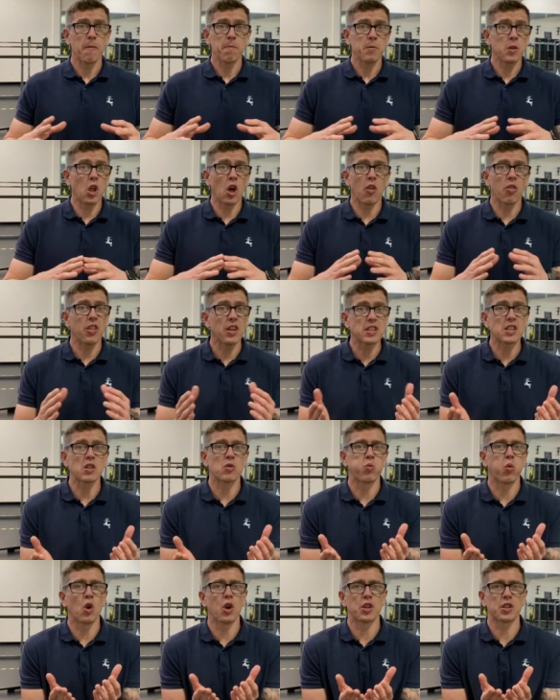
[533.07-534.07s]
Look, this is
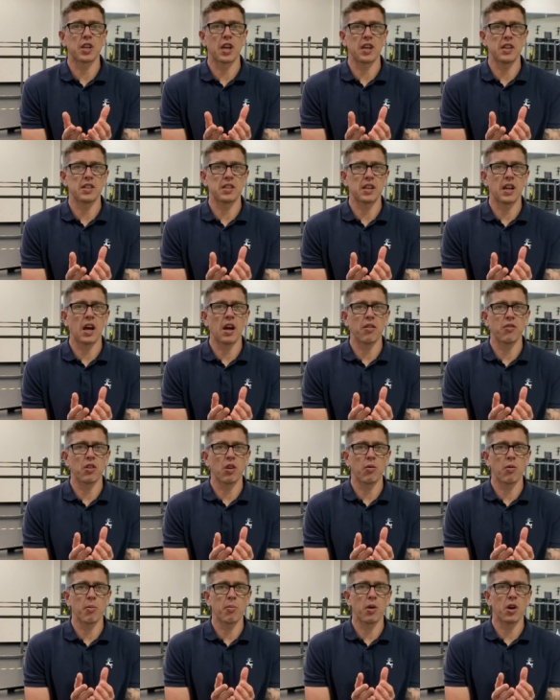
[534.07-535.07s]
worst case
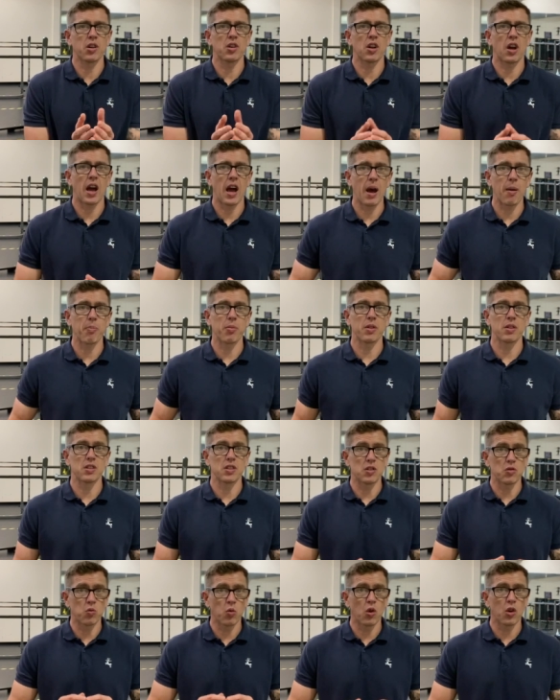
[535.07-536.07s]
scenario. It might not happen. This
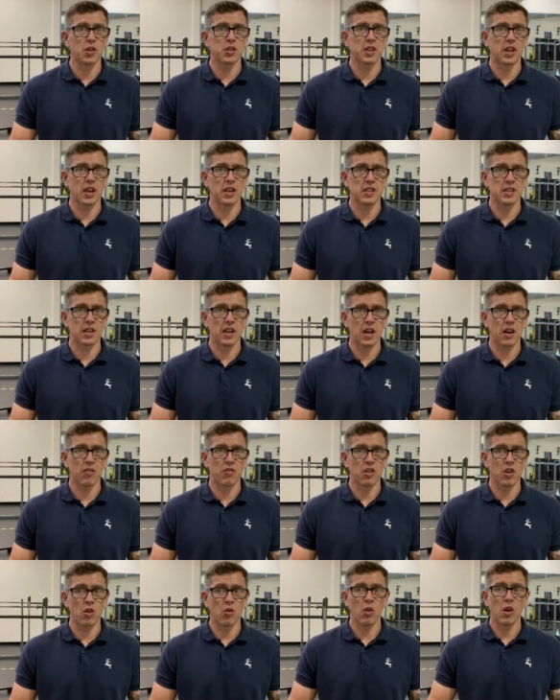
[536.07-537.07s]
is worst case
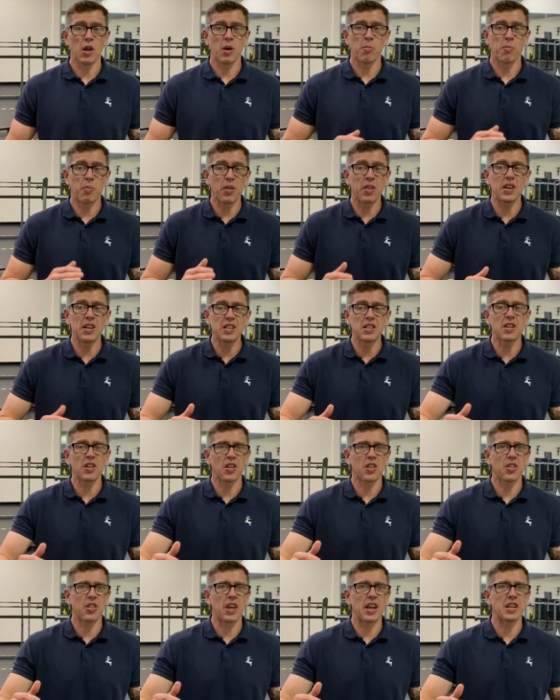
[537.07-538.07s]
scenario. But these are the
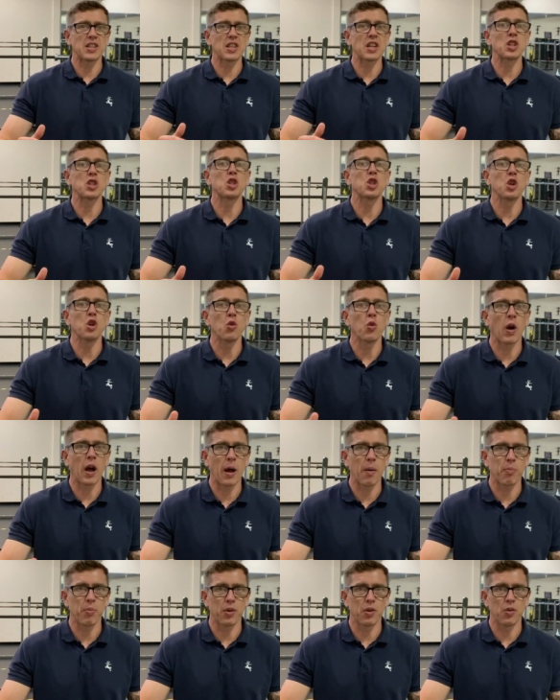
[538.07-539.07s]
things that do
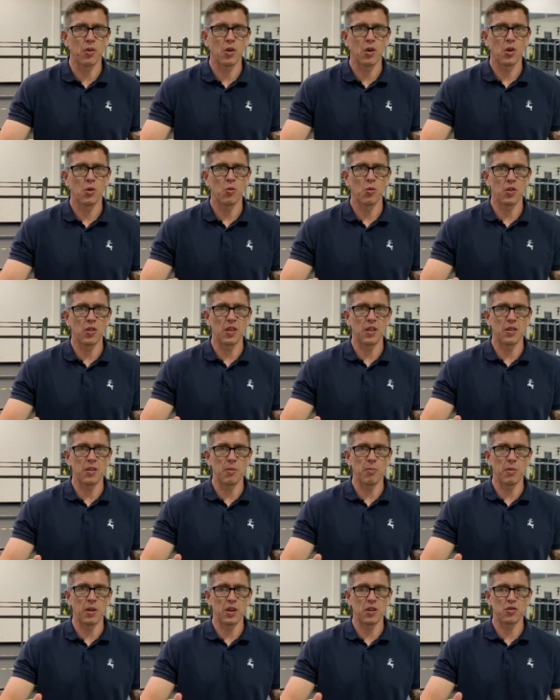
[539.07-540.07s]
happen within the
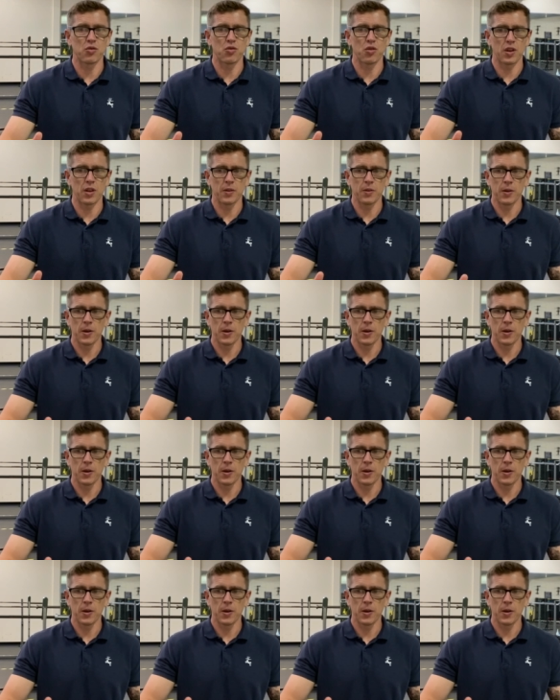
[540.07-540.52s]
military.